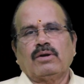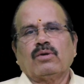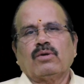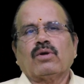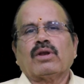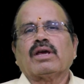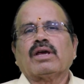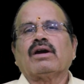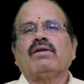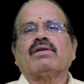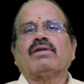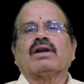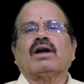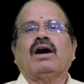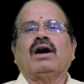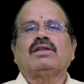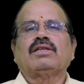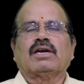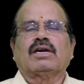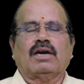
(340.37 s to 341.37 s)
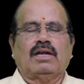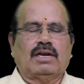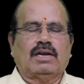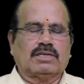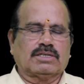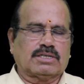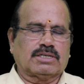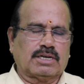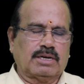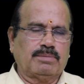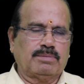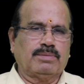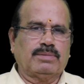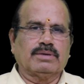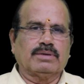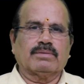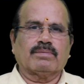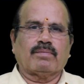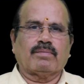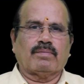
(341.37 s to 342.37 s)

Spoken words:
during our Adi Kailash trip,